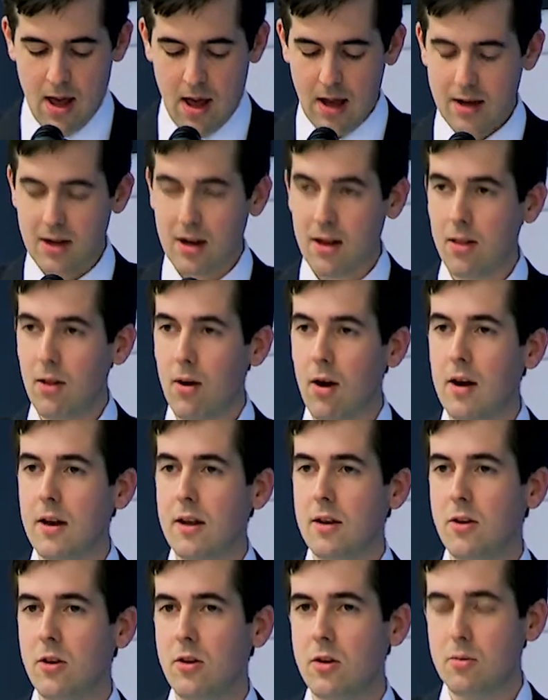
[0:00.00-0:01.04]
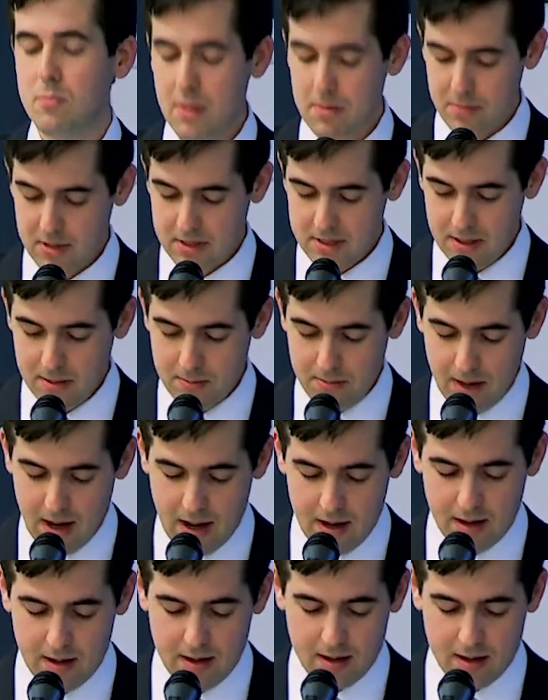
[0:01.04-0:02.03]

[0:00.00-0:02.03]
a decline in union membership, and a